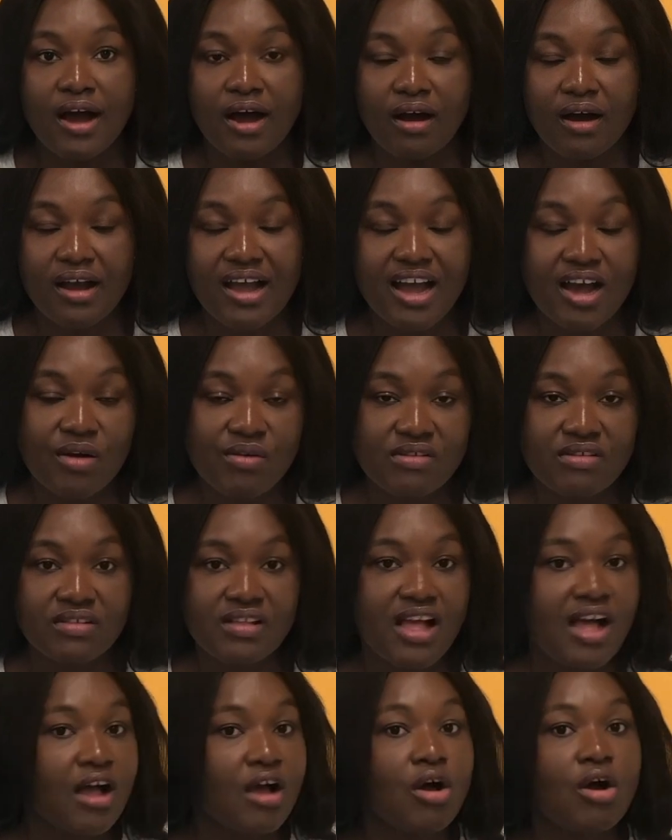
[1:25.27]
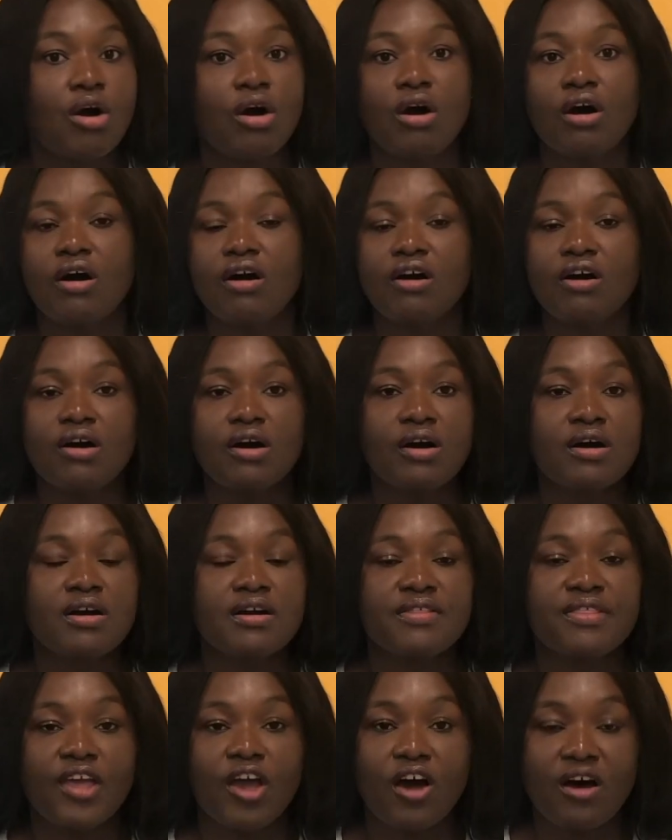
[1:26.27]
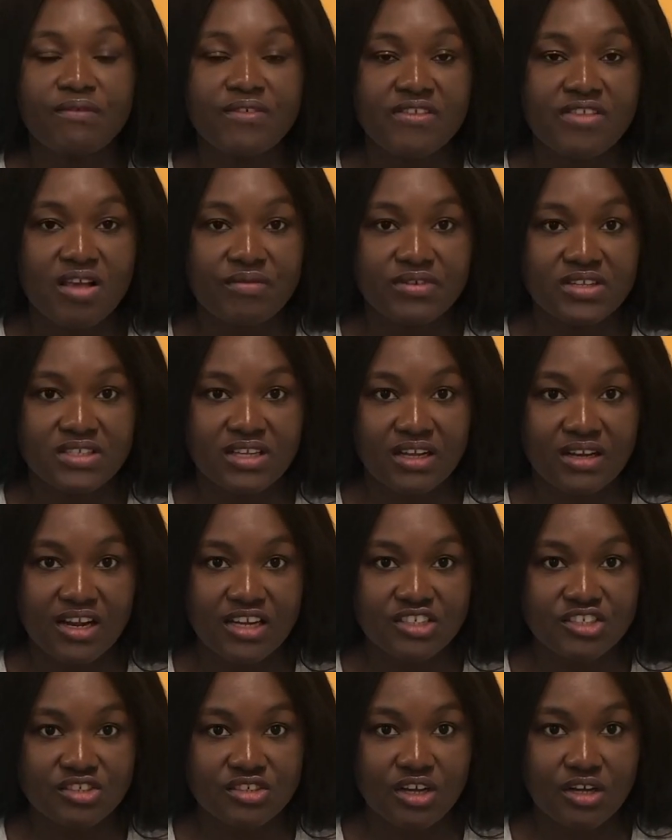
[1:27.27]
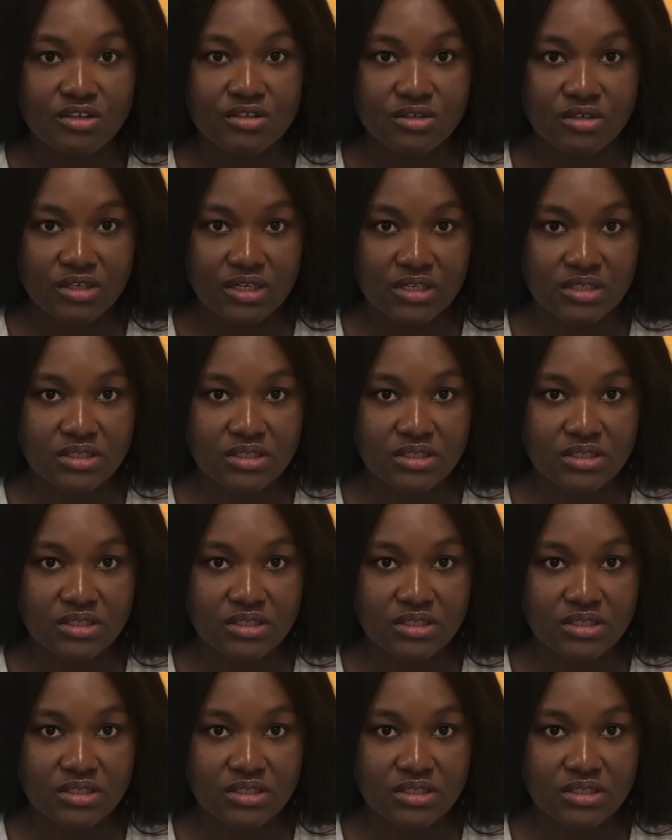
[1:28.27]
counselor or the Office of International Students.